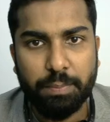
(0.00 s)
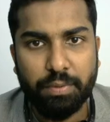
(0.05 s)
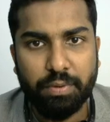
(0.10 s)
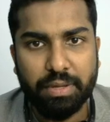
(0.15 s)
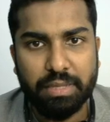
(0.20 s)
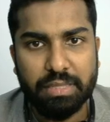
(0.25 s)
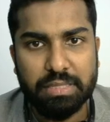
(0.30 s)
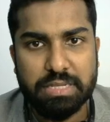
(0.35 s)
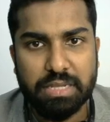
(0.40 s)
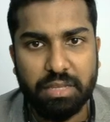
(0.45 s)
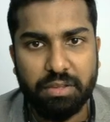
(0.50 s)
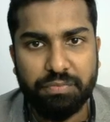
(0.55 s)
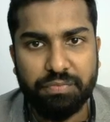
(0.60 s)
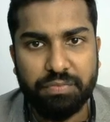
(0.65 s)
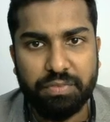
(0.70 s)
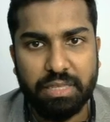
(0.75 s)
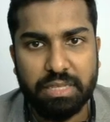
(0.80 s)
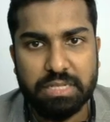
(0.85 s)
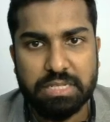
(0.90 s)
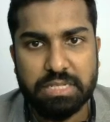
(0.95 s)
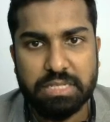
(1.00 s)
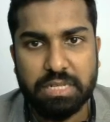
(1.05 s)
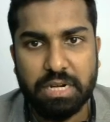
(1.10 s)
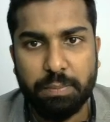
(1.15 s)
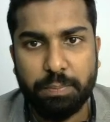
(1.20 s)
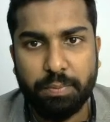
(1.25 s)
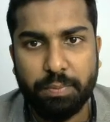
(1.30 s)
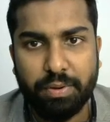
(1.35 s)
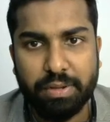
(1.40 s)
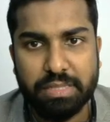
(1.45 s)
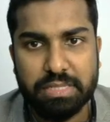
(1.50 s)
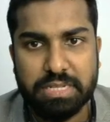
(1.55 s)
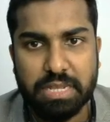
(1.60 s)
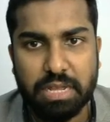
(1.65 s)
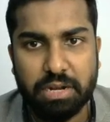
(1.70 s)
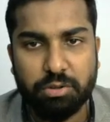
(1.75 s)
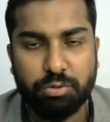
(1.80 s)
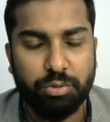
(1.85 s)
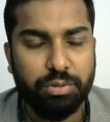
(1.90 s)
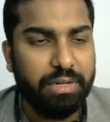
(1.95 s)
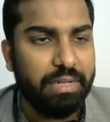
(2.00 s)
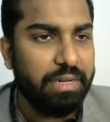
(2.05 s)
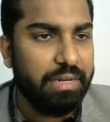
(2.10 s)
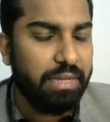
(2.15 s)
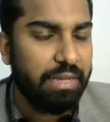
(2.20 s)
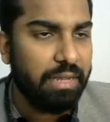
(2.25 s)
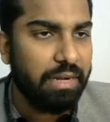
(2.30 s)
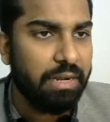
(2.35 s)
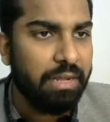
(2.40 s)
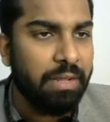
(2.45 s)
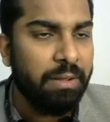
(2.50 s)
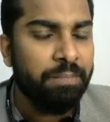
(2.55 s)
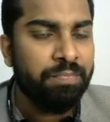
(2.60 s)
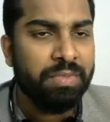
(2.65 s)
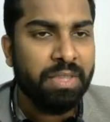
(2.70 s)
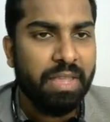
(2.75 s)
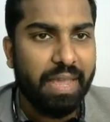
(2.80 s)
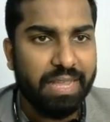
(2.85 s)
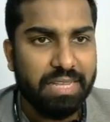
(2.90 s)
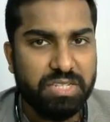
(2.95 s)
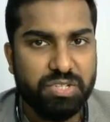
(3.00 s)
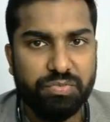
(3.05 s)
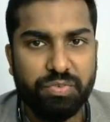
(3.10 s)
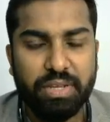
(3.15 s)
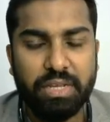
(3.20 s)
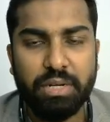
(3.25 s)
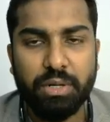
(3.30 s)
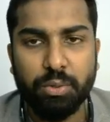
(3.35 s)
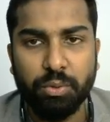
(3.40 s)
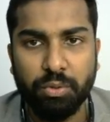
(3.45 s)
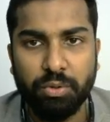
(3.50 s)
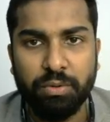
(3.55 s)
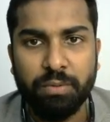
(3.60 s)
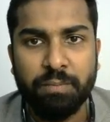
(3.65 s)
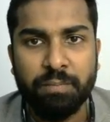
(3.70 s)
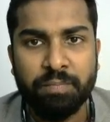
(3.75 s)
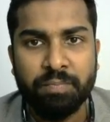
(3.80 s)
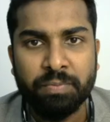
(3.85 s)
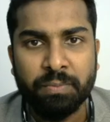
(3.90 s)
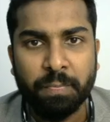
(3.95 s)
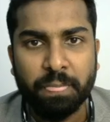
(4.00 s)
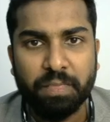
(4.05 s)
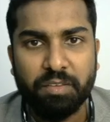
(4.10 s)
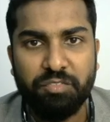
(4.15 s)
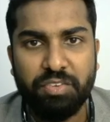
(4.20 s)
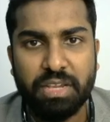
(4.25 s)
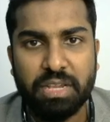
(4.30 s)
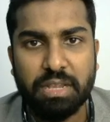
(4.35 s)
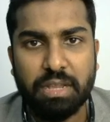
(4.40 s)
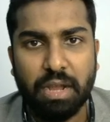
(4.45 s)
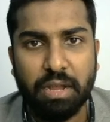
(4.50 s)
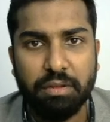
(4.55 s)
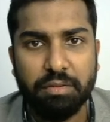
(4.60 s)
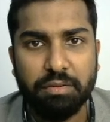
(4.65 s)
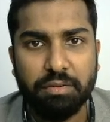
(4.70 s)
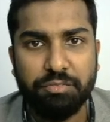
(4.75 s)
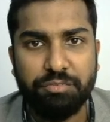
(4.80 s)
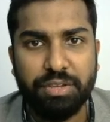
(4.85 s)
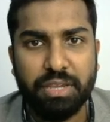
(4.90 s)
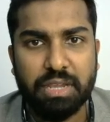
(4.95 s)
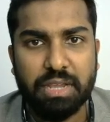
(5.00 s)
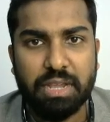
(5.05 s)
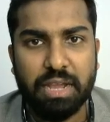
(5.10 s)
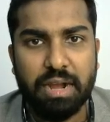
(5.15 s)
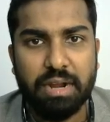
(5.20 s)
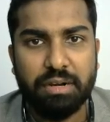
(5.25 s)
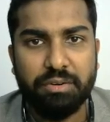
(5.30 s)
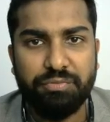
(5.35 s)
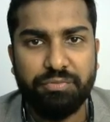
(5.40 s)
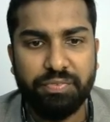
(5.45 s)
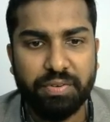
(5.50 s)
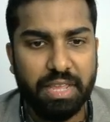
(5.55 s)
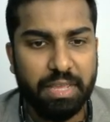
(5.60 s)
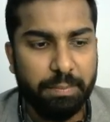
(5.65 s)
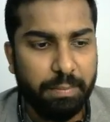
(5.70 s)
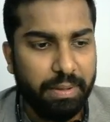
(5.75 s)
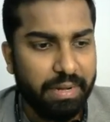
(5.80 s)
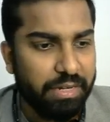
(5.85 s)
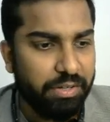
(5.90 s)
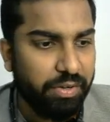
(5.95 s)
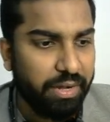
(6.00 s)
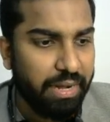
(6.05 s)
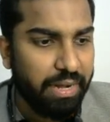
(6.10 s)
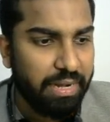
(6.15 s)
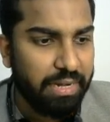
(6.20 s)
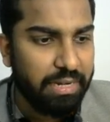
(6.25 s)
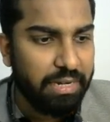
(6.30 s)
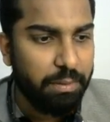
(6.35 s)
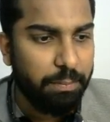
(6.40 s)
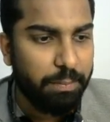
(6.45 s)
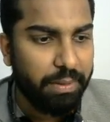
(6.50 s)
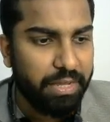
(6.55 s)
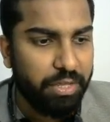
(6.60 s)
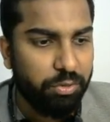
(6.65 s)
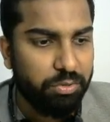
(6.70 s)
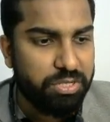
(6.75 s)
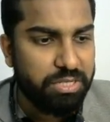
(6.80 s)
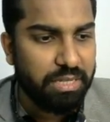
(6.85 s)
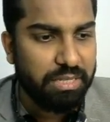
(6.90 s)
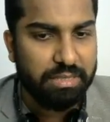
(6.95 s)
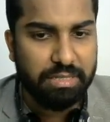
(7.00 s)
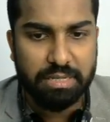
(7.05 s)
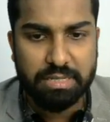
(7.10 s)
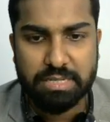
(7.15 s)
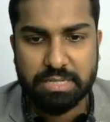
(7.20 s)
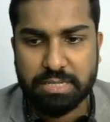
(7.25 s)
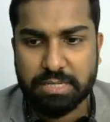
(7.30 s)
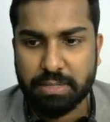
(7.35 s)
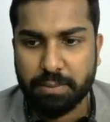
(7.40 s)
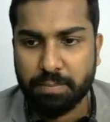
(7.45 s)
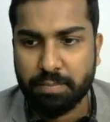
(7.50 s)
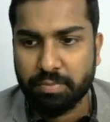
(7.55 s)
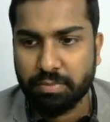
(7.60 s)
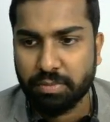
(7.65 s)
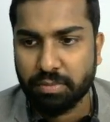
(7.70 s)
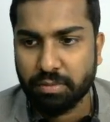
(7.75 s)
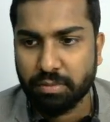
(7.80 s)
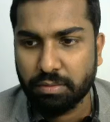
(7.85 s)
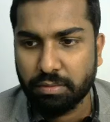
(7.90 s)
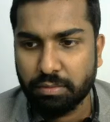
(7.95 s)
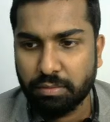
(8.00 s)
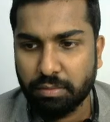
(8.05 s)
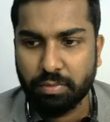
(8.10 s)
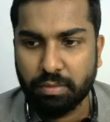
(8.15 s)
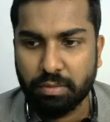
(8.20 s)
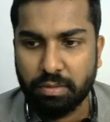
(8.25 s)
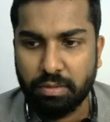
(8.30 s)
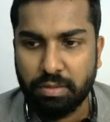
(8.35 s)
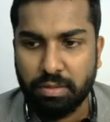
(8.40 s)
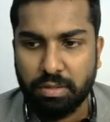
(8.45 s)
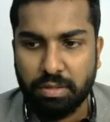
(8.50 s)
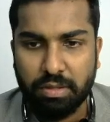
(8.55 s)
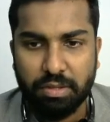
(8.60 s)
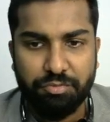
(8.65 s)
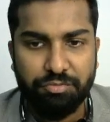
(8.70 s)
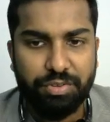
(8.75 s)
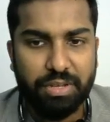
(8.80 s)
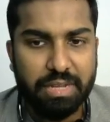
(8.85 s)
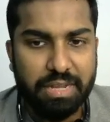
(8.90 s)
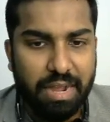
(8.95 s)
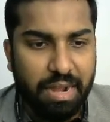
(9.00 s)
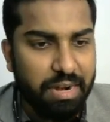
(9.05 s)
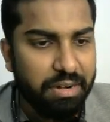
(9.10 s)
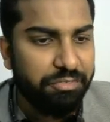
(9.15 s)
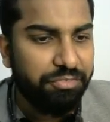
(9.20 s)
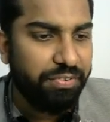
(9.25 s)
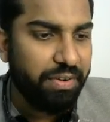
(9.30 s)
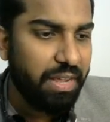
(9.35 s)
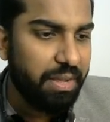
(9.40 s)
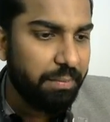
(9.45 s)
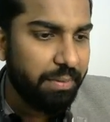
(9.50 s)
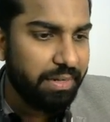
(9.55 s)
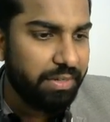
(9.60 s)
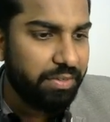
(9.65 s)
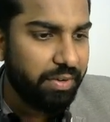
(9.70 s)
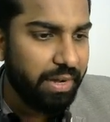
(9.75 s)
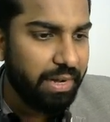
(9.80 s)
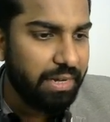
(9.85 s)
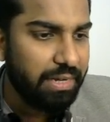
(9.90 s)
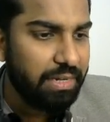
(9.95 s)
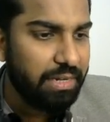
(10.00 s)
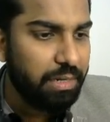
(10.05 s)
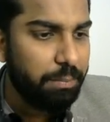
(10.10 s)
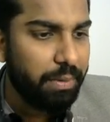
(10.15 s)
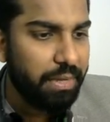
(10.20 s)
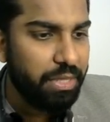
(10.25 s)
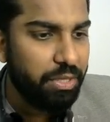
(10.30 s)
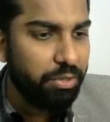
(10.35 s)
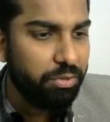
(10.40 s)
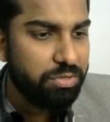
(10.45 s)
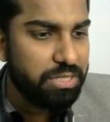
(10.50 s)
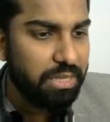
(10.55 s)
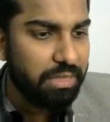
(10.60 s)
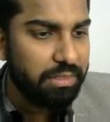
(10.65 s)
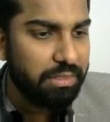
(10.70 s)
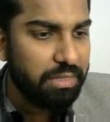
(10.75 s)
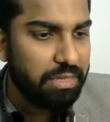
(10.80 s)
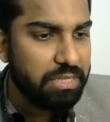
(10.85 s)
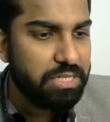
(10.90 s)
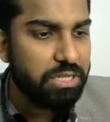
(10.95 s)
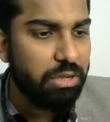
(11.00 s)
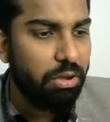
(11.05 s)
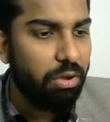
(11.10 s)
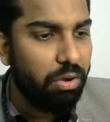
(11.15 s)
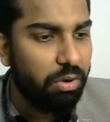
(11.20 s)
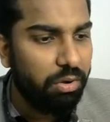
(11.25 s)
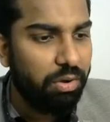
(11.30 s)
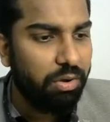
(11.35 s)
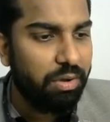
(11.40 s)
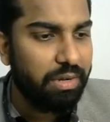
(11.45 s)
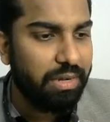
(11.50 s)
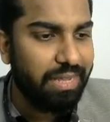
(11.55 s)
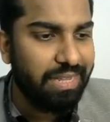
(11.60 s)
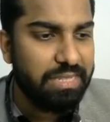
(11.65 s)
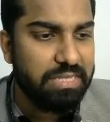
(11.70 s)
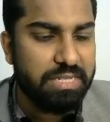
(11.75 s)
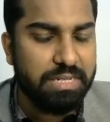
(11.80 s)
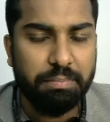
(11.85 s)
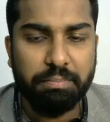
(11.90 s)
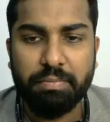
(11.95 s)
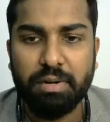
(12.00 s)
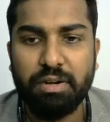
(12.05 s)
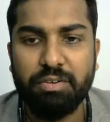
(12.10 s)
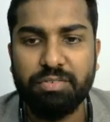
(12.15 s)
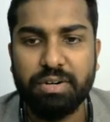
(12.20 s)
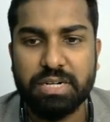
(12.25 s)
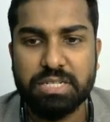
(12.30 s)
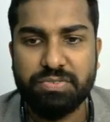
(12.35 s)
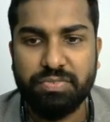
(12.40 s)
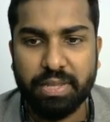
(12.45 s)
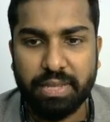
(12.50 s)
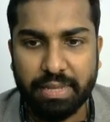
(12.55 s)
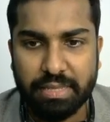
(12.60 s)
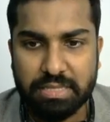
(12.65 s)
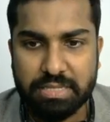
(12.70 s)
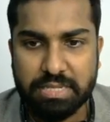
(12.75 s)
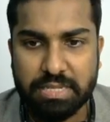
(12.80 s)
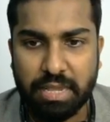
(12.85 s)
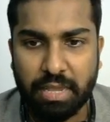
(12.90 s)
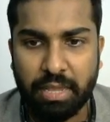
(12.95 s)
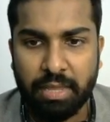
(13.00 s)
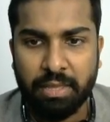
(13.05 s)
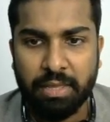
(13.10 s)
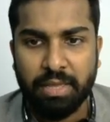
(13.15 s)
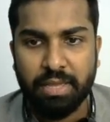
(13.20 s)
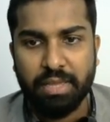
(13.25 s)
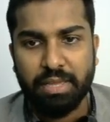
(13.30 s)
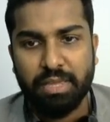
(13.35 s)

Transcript: points. If these 3 points are collinear, as we know, we can't frame a triangle by using this. We can't frame a triangle by using this, or in simple words we can say